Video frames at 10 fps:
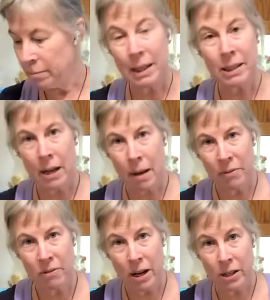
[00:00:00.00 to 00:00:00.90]
plus a
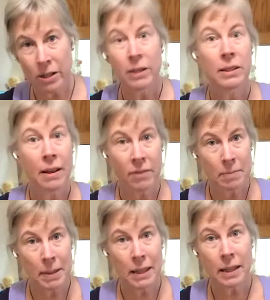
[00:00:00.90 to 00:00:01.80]
cup of water,
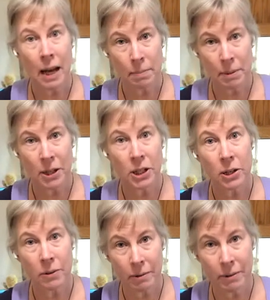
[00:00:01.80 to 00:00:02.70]
7 minutes, high
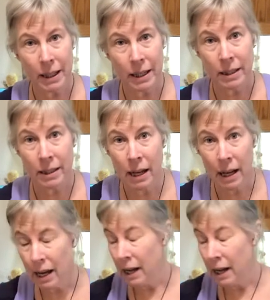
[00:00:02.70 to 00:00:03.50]
pressure, quick release.